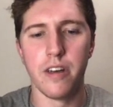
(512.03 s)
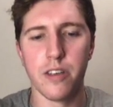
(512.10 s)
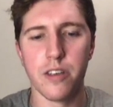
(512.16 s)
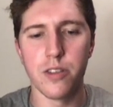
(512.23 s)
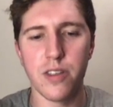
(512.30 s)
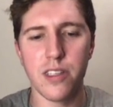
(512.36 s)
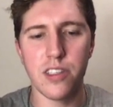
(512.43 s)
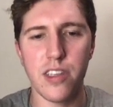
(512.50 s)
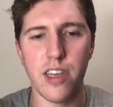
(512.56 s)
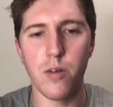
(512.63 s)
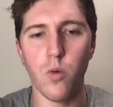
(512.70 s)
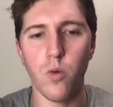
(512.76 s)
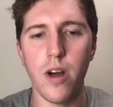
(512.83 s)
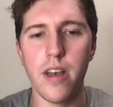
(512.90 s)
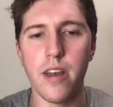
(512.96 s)
So let's say,
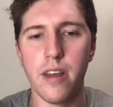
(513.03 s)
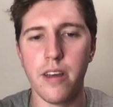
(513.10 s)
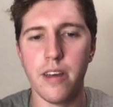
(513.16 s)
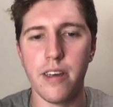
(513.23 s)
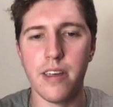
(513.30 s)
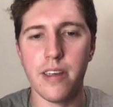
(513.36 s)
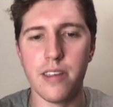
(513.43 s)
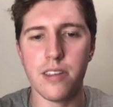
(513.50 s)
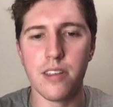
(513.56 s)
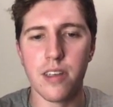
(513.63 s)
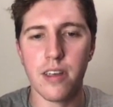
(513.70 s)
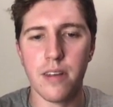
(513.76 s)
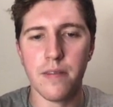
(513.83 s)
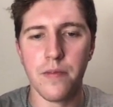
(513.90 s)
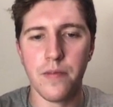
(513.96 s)
what is
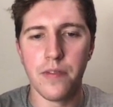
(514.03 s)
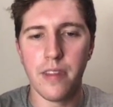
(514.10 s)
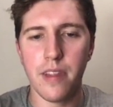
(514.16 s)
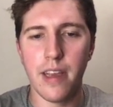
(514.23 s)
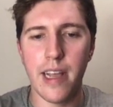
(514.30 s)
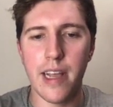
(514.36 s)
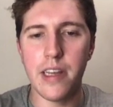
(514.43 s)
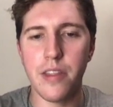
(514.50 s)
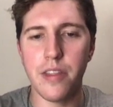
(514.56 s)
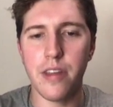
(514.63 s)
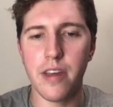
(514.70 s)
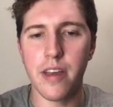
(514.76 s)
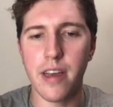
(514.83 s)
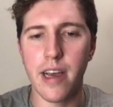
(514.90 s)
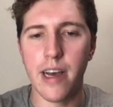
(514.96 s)

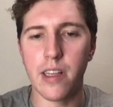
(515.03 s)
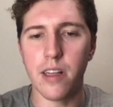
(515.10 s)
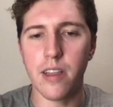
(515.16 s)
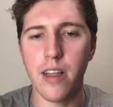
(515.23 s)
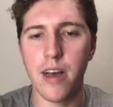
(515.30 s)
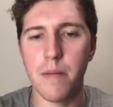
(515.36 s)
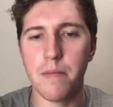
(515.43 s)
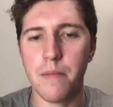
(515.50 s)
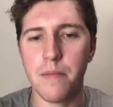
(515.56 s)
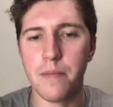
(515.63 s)
AnythingLLM?